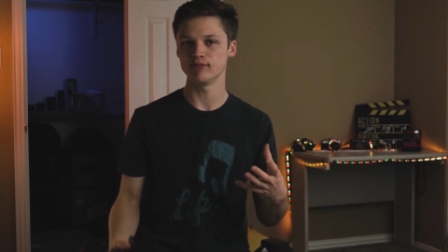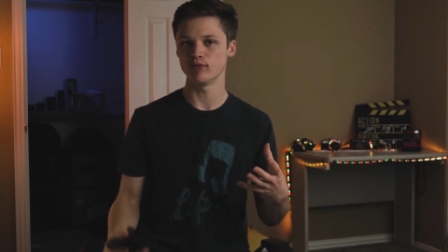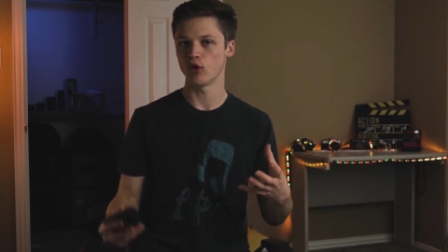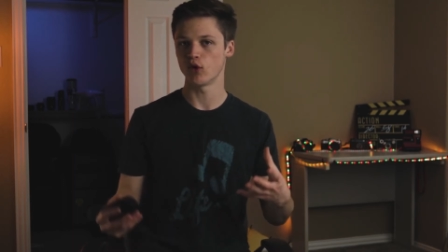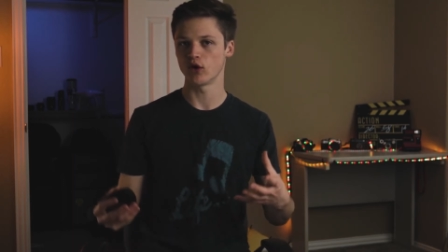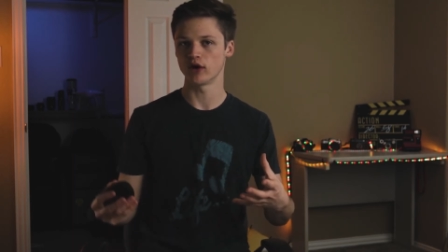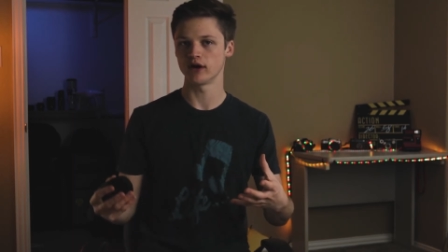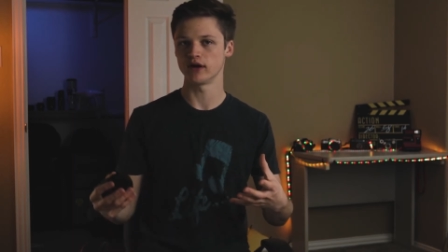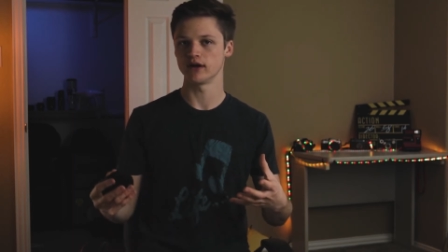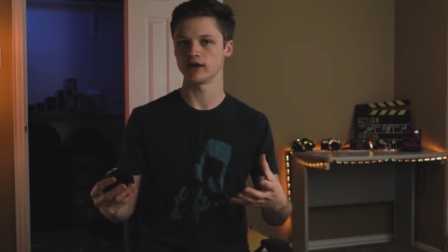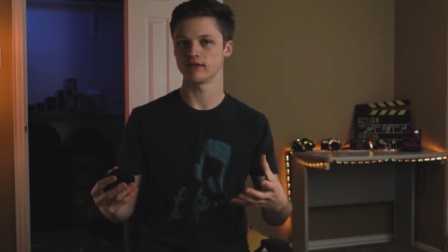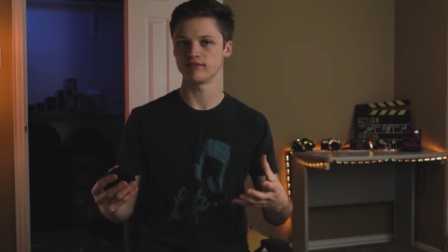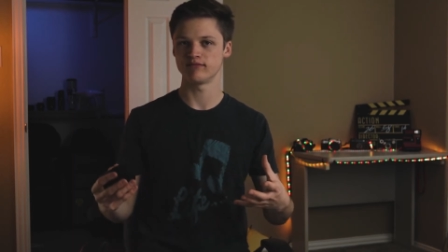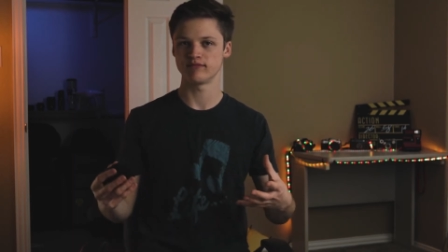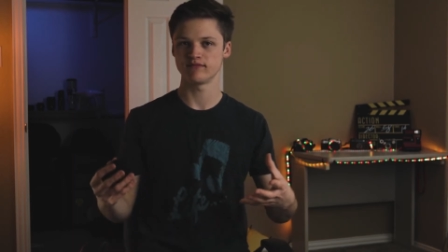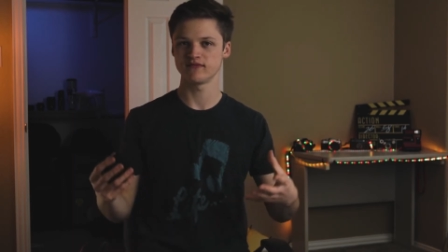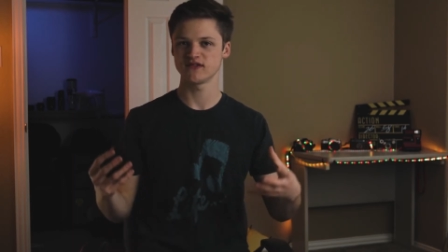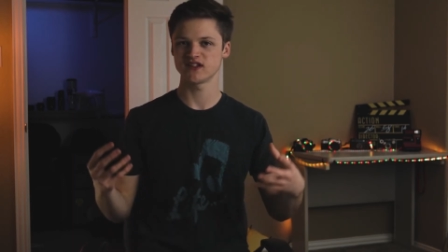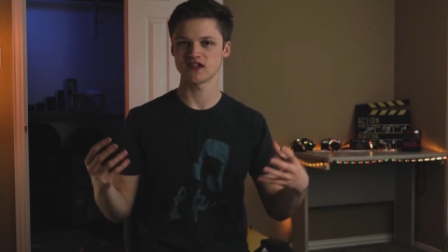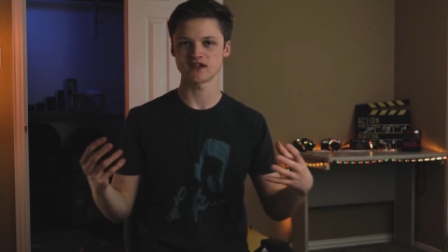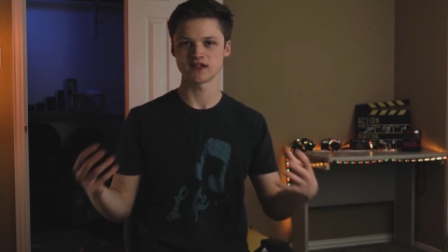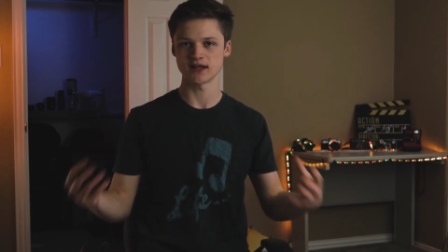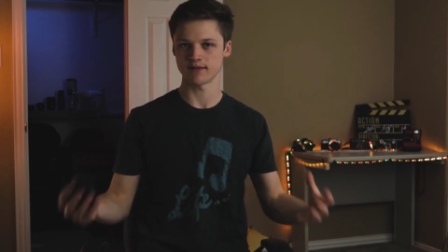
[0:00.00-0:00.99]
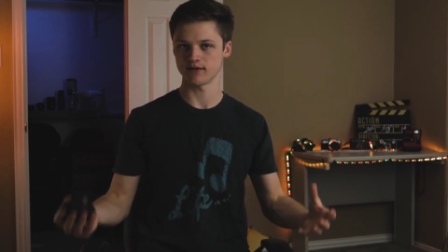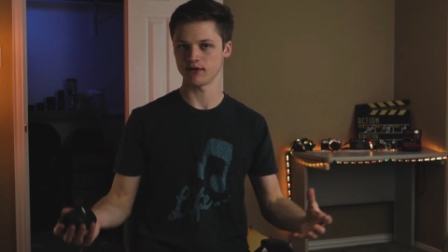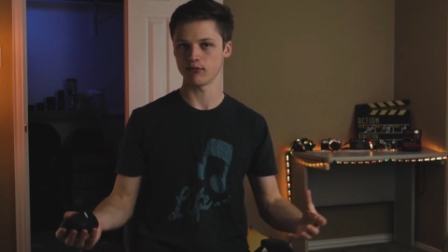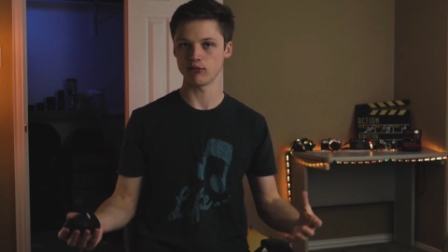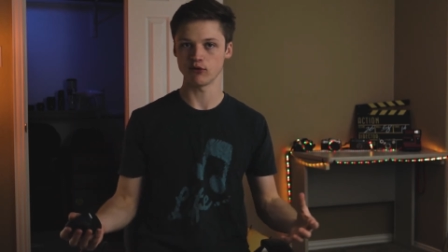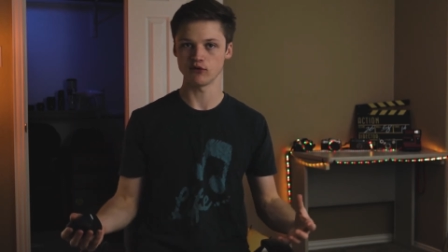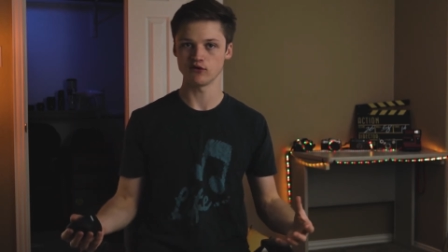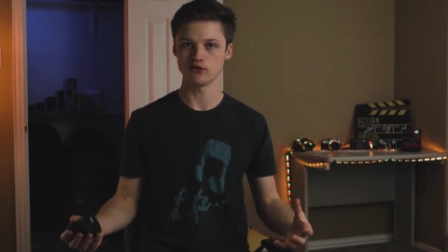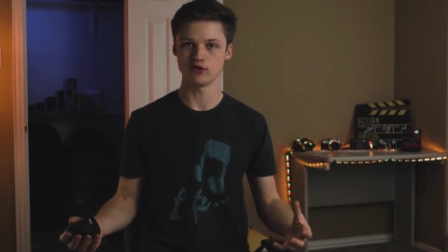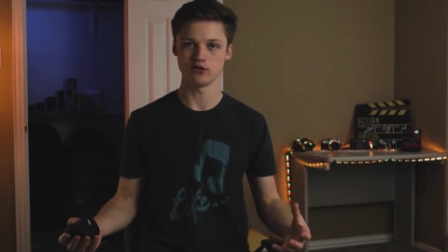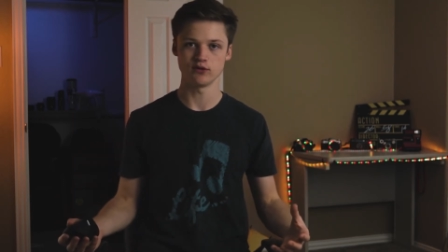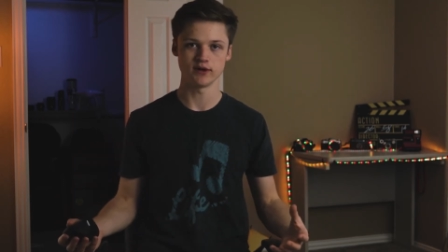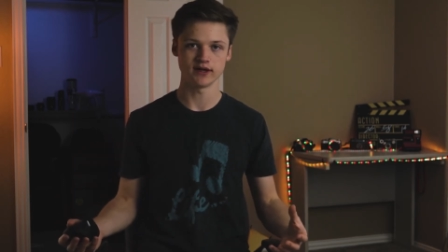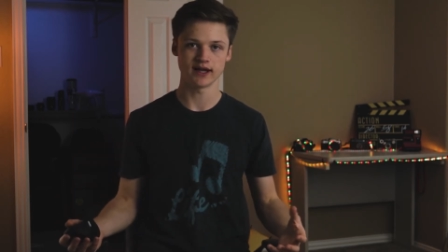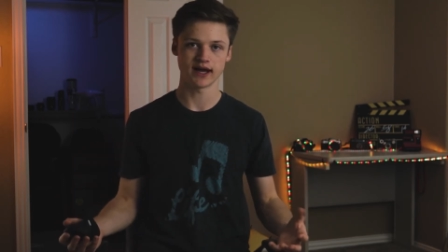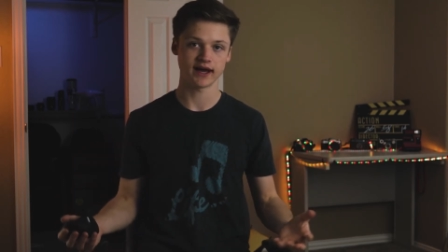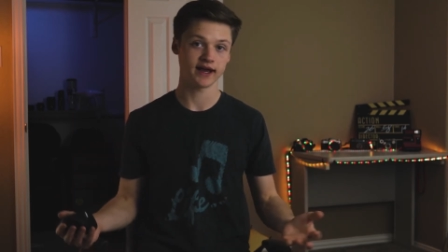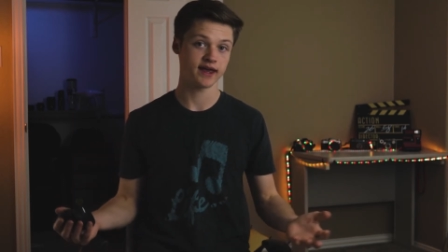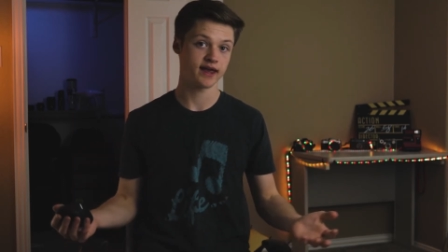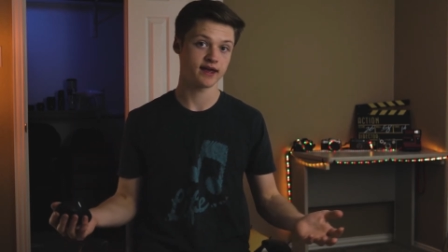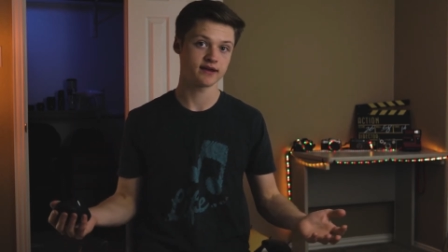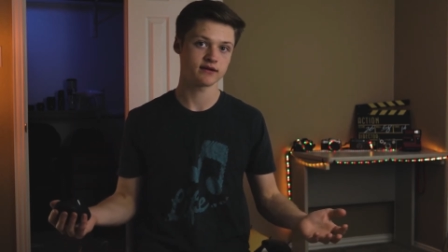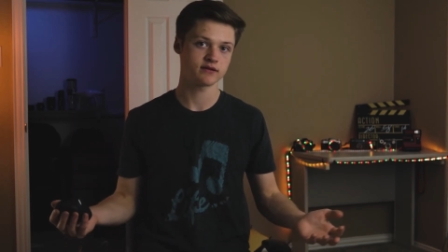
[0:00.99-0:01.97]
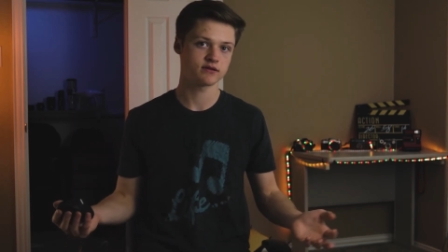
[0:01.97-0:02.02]
more susceptible to it, I
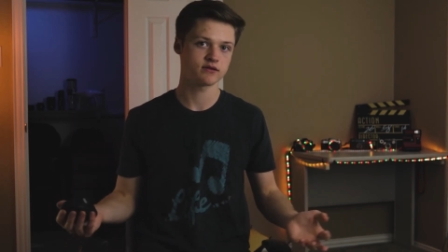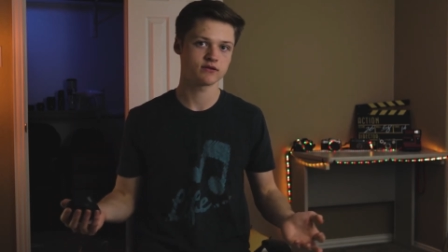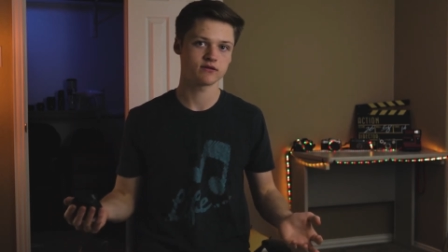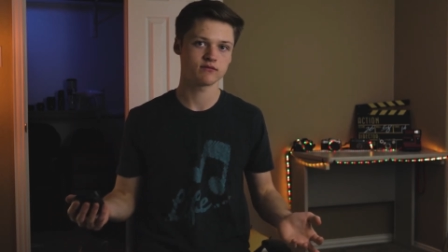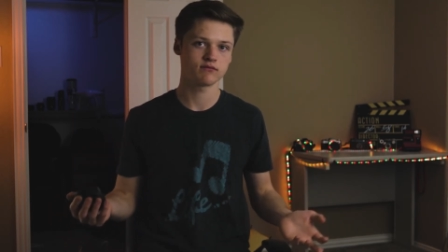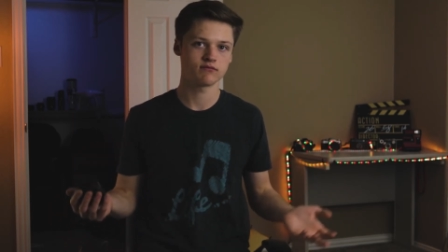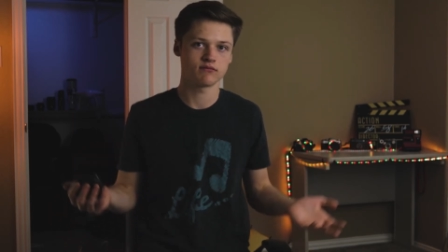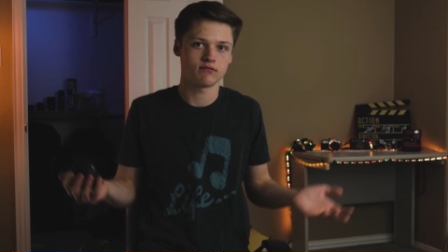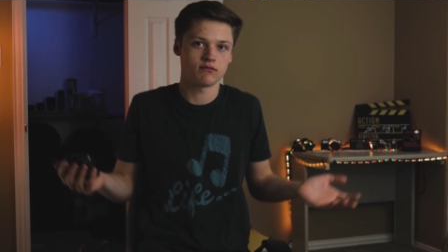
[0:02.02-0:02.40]
guess.